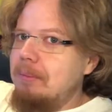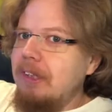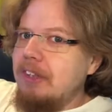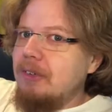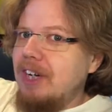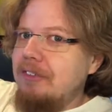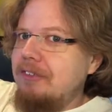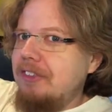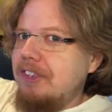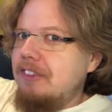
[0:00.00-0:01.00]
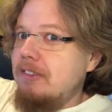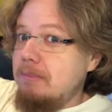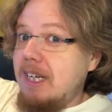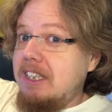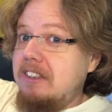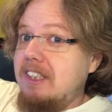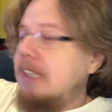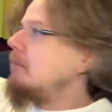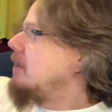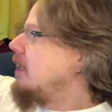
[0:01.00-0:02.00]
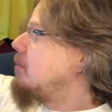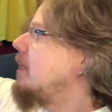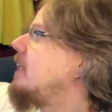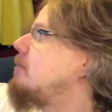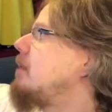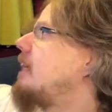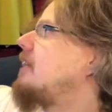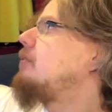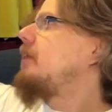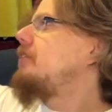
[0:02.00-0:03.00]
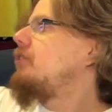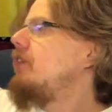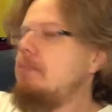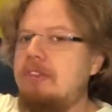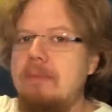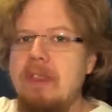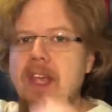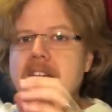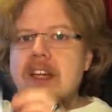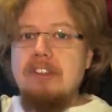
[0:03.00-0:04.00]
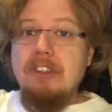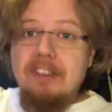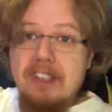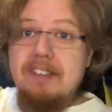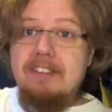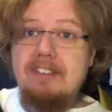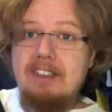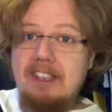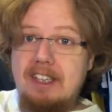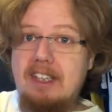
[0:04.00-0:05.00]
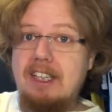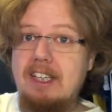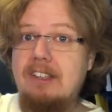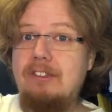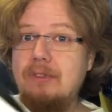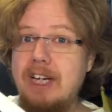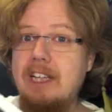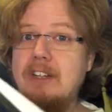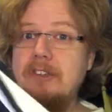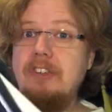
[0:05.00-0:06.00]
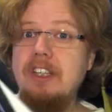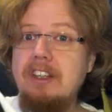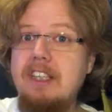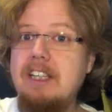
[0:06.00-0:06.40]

not a ref. This is my team. They're playing in black and white stripes. So, this is widely considered the